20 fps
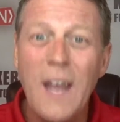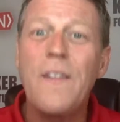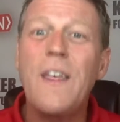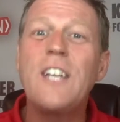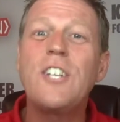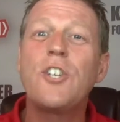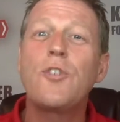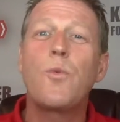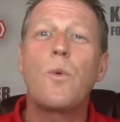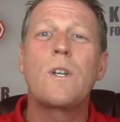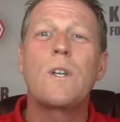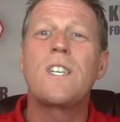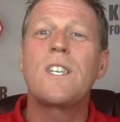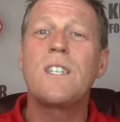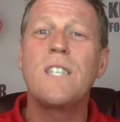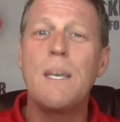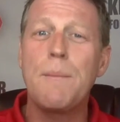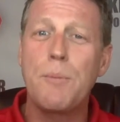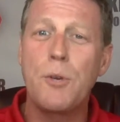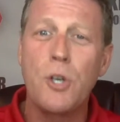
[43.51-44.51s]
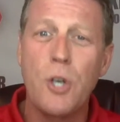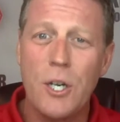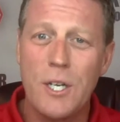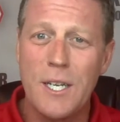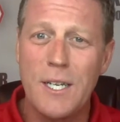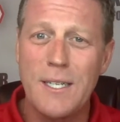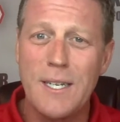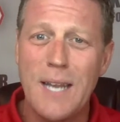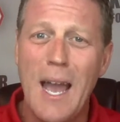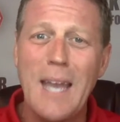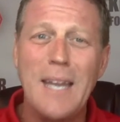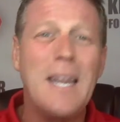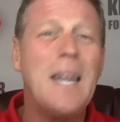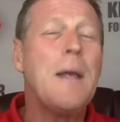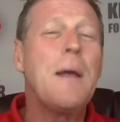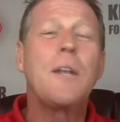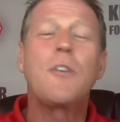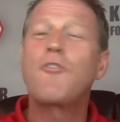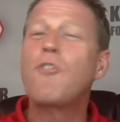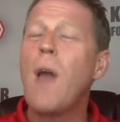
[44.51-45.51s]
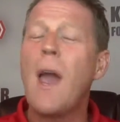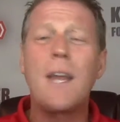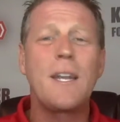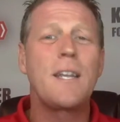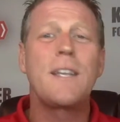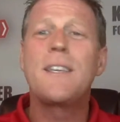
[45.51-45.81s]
They just want to sleep good at night trying